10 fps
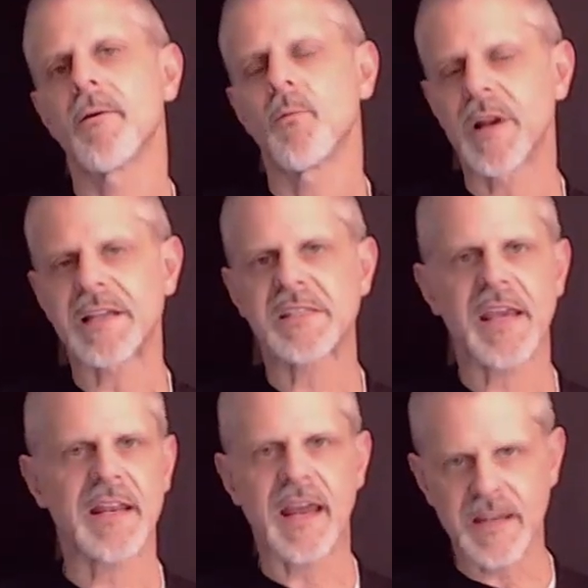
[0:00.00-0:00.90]
What I
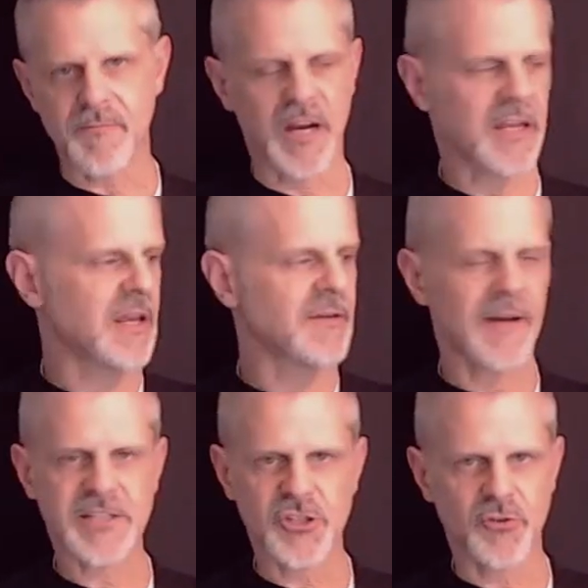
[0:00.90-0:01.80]
say to anybody, any of
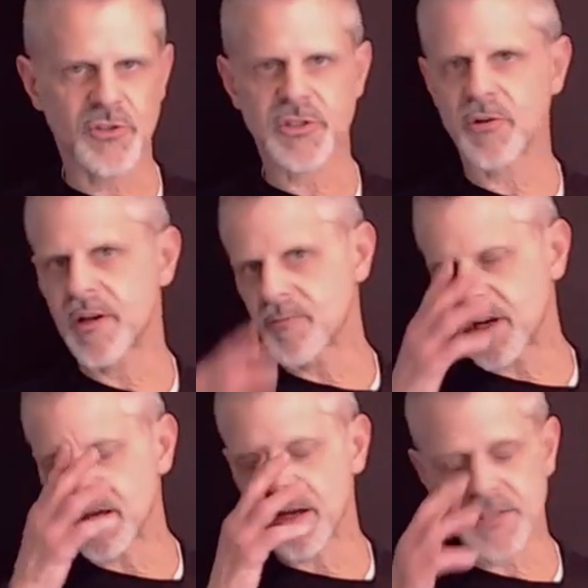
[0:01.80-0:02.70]
my students or
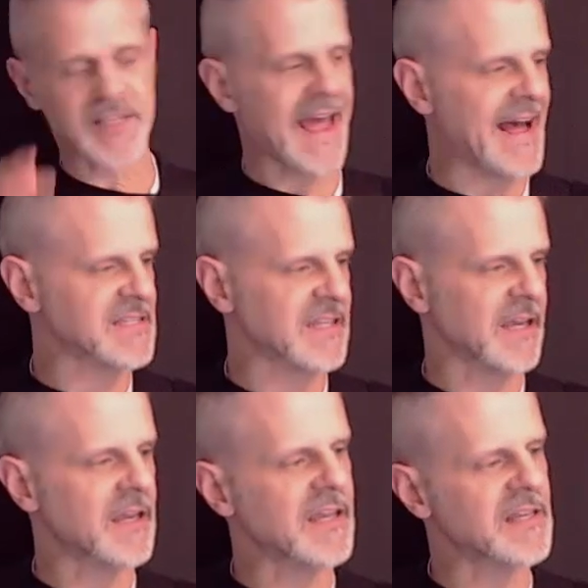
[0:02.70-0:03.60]
anybody else
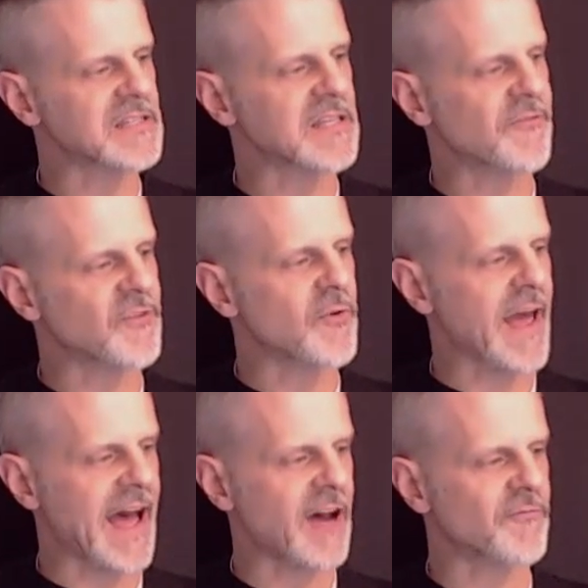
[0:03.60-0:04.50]
asking, is if you
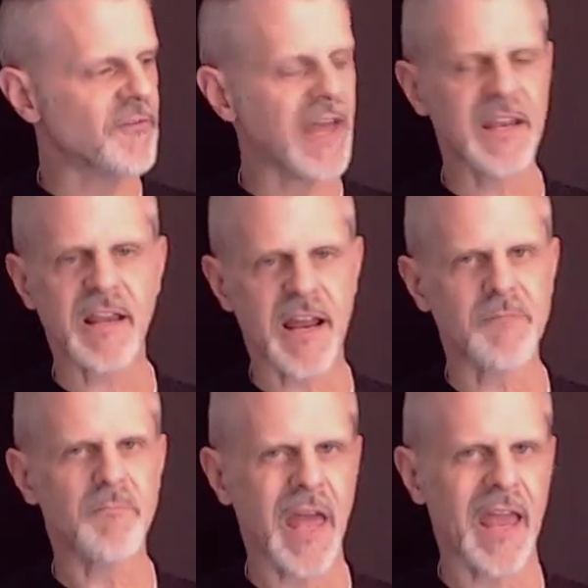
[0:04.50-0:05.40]
have any kind
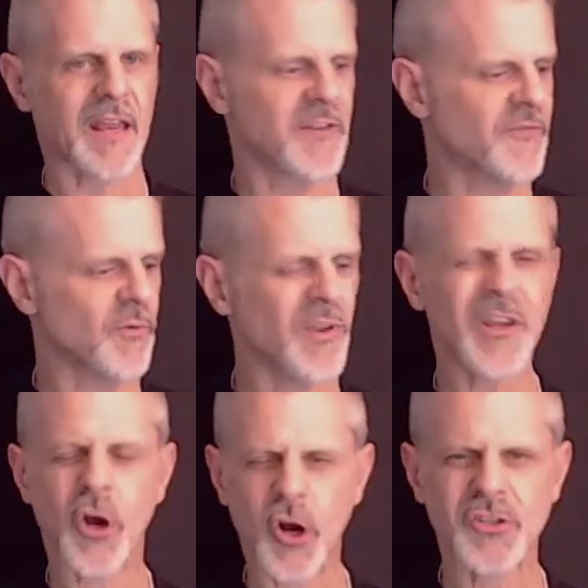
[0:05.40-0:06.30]
of pain, if it
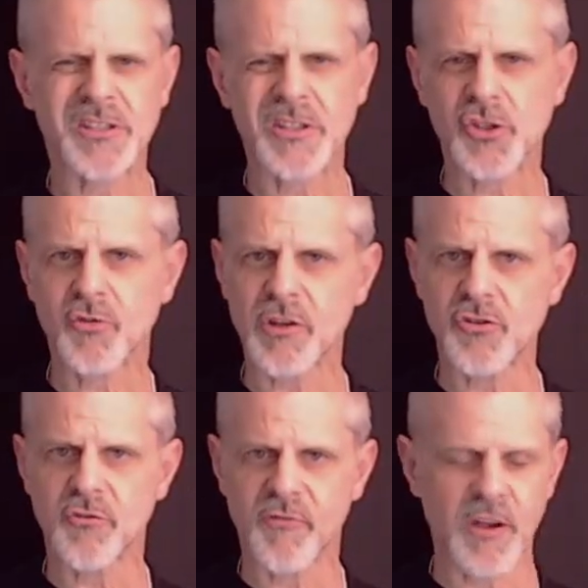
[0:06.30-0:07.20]
really hurts to
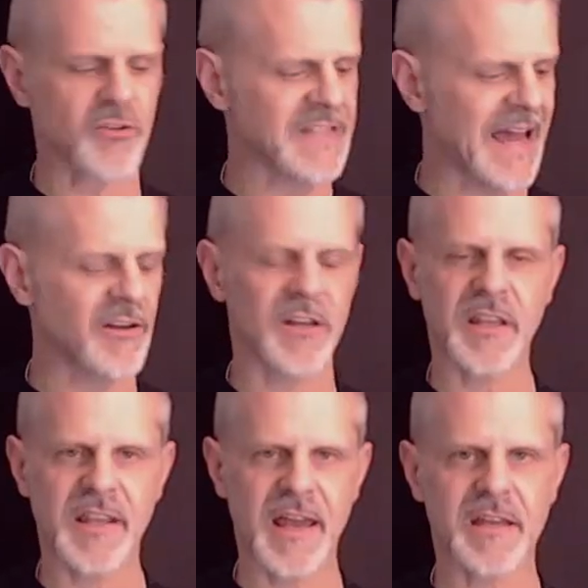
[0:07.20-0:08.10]
stretch your fingers out on the
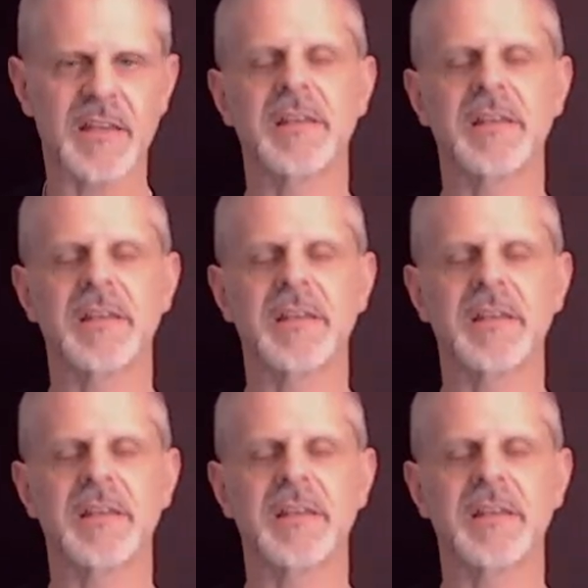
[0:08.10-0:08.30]
neck,